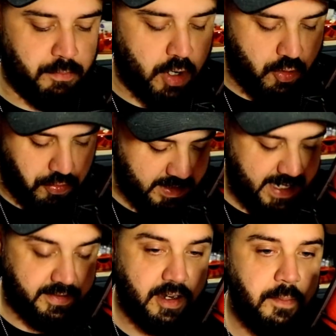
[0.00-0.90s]
bro.
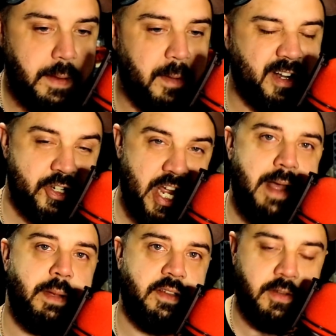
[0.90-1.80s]
That's going to be my
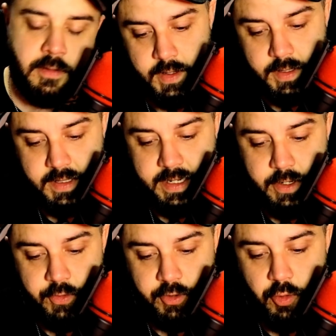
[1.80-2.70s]
jammies.
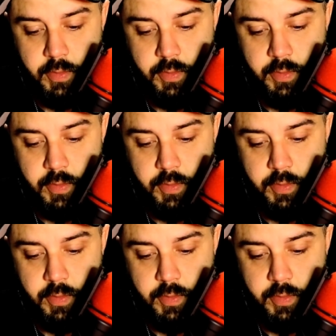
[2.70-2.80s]
Thank you so